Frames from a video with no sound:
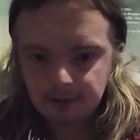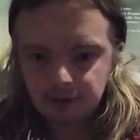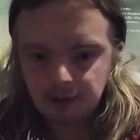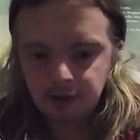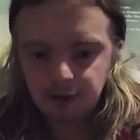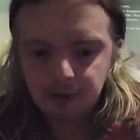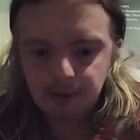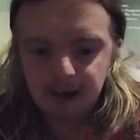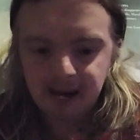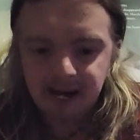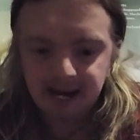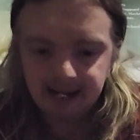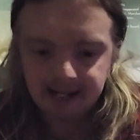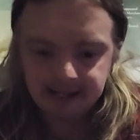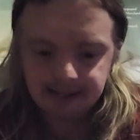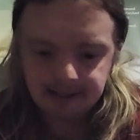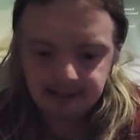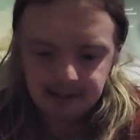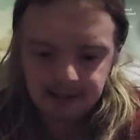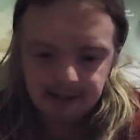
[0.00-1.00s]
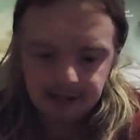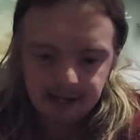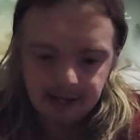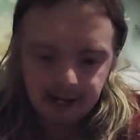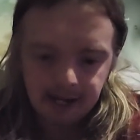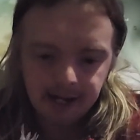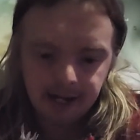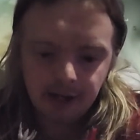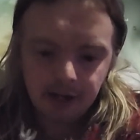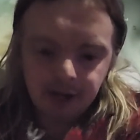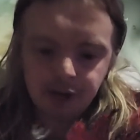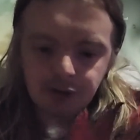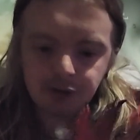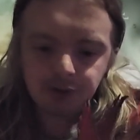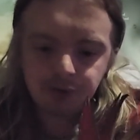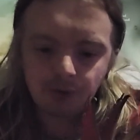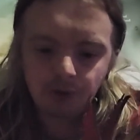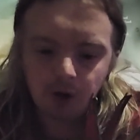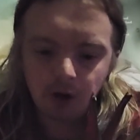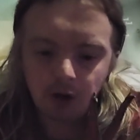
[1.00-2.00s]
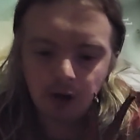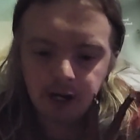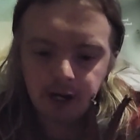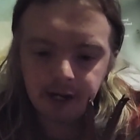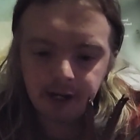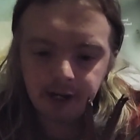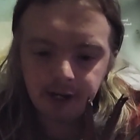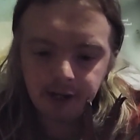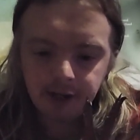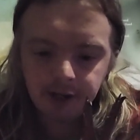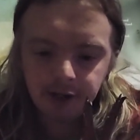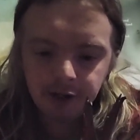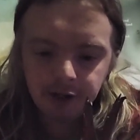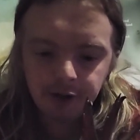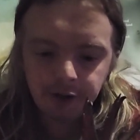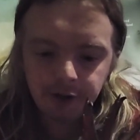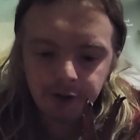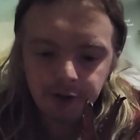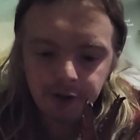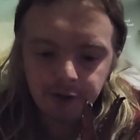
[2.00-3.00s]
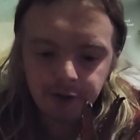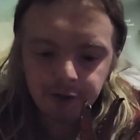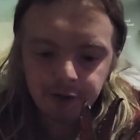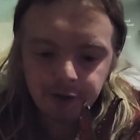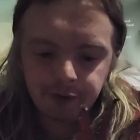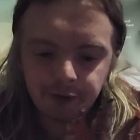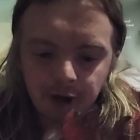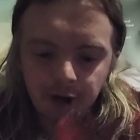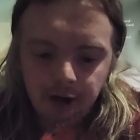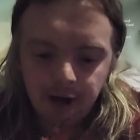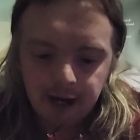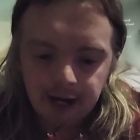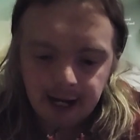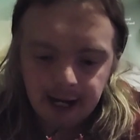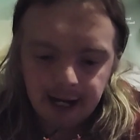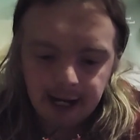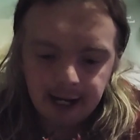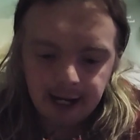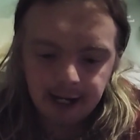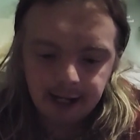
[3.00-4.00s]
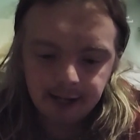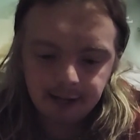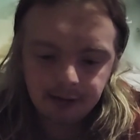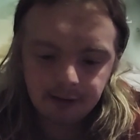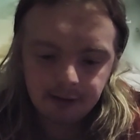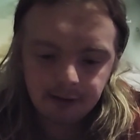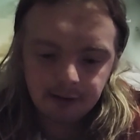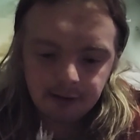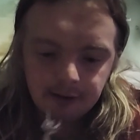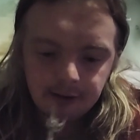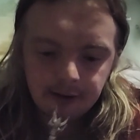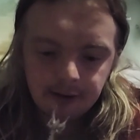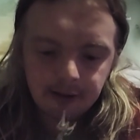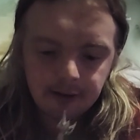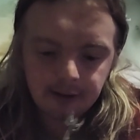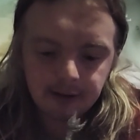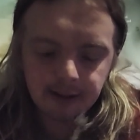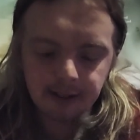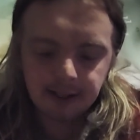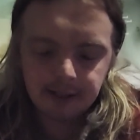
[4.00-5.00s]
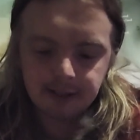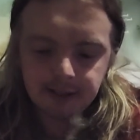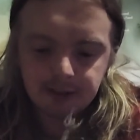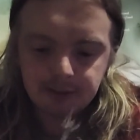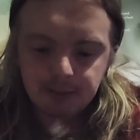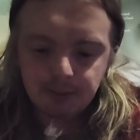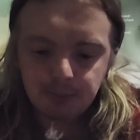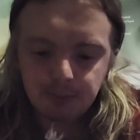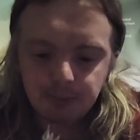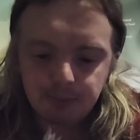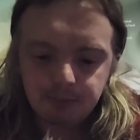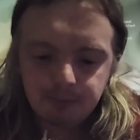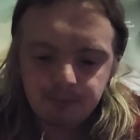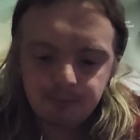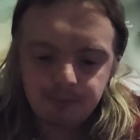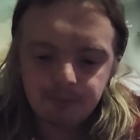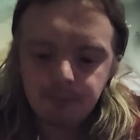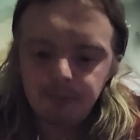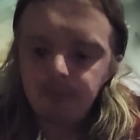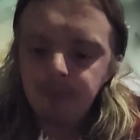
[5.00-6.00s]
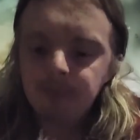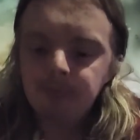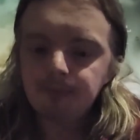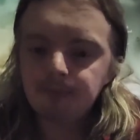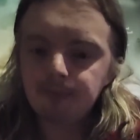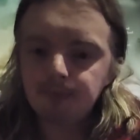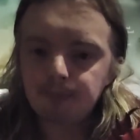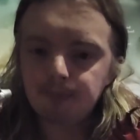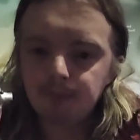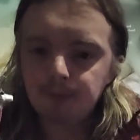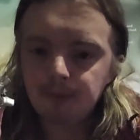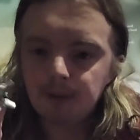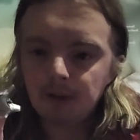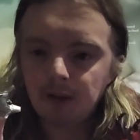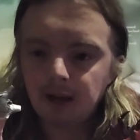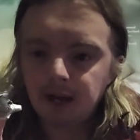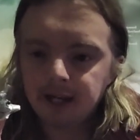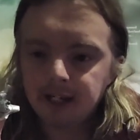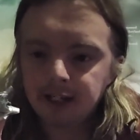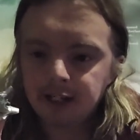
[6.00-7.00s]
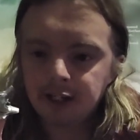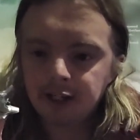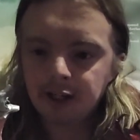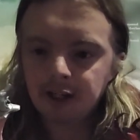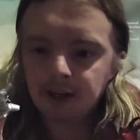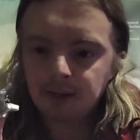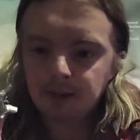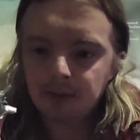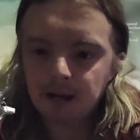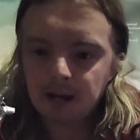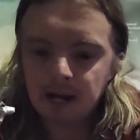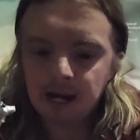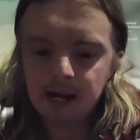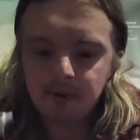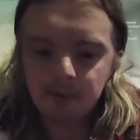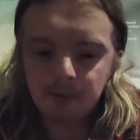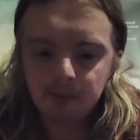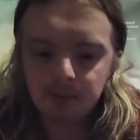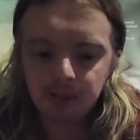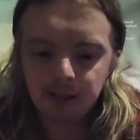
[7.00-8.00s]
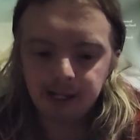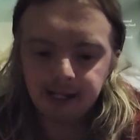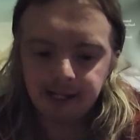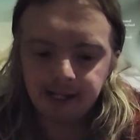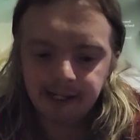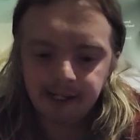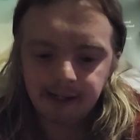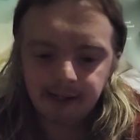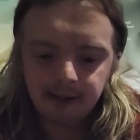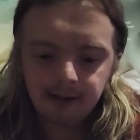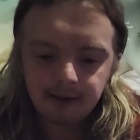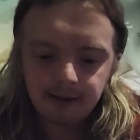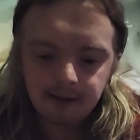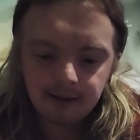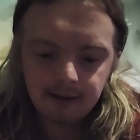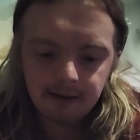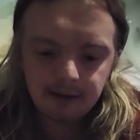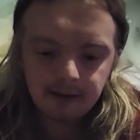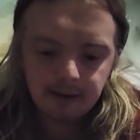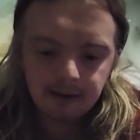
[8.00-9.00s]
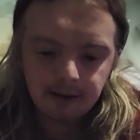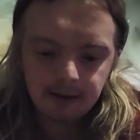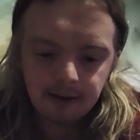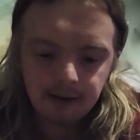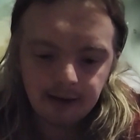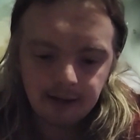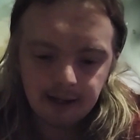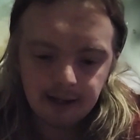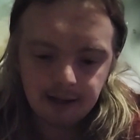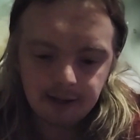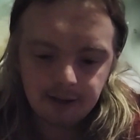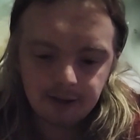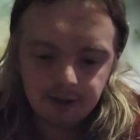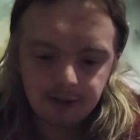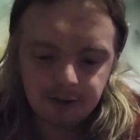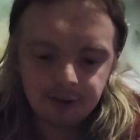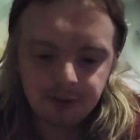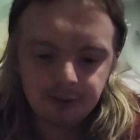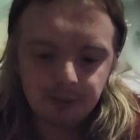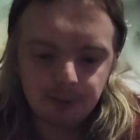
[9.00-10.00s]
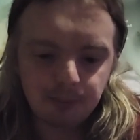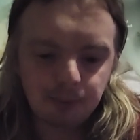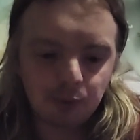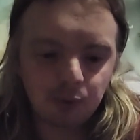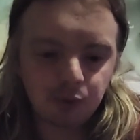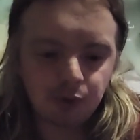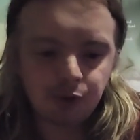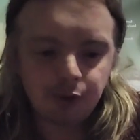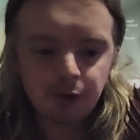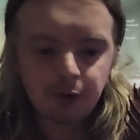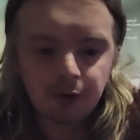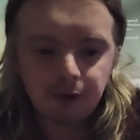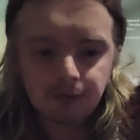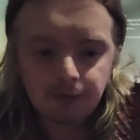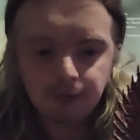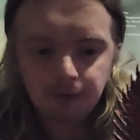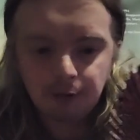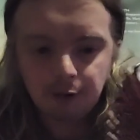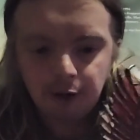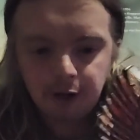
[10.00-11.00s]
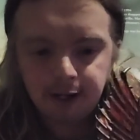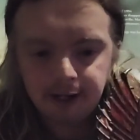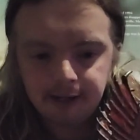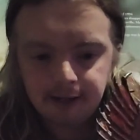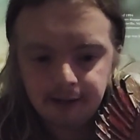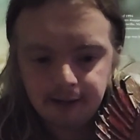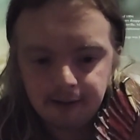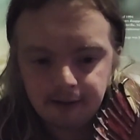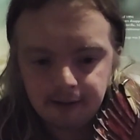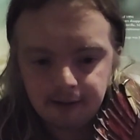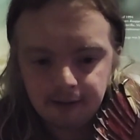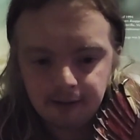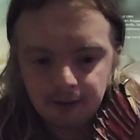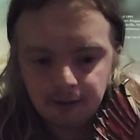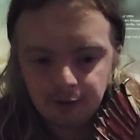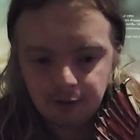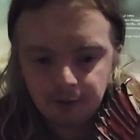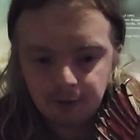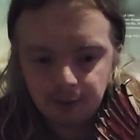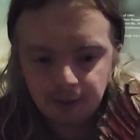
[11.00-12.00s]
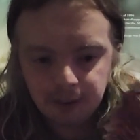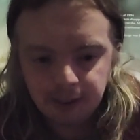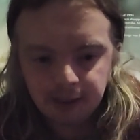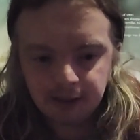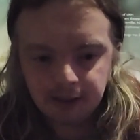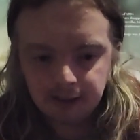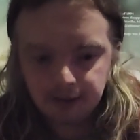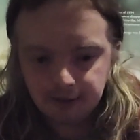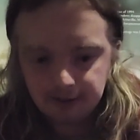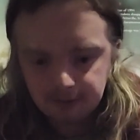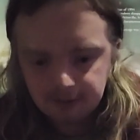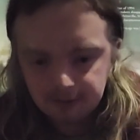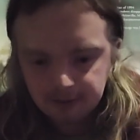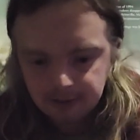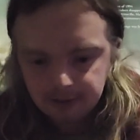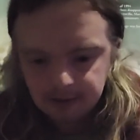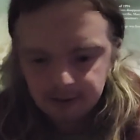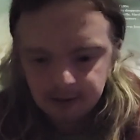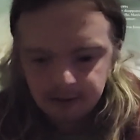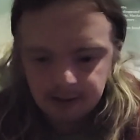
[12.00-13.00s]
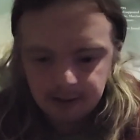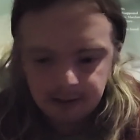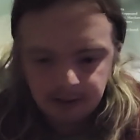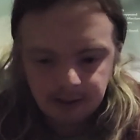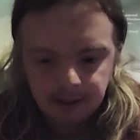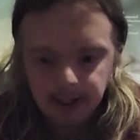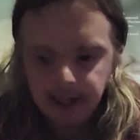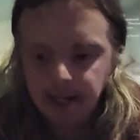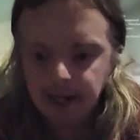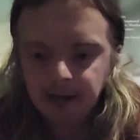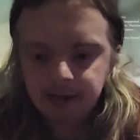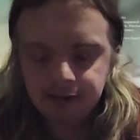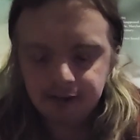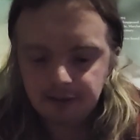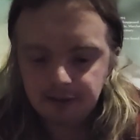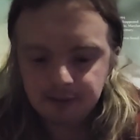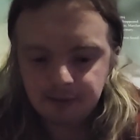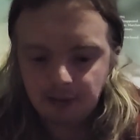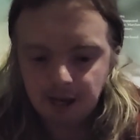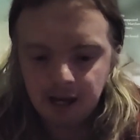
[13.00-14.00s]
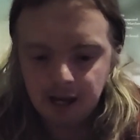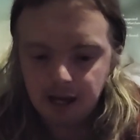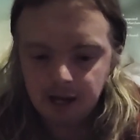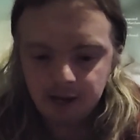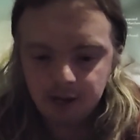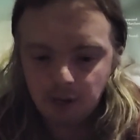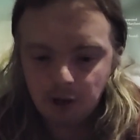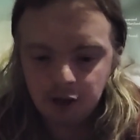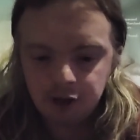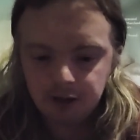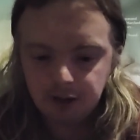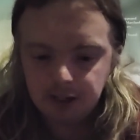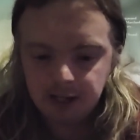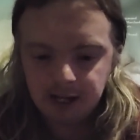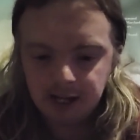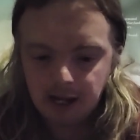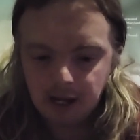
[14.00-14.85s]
On the back. And I tried so hard to get this, like, you know, armor plate into this ball joint right near its wing, and it won't